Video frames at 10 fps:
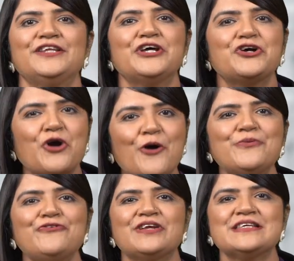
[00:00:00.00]
the
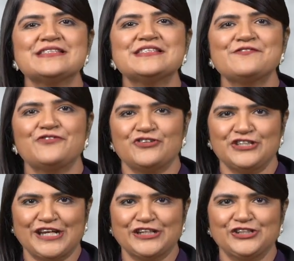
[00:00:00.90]
common reasons for
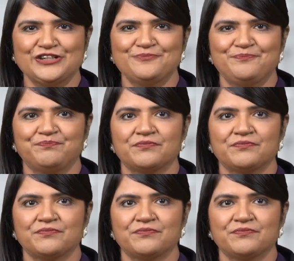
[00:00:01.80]
rejection.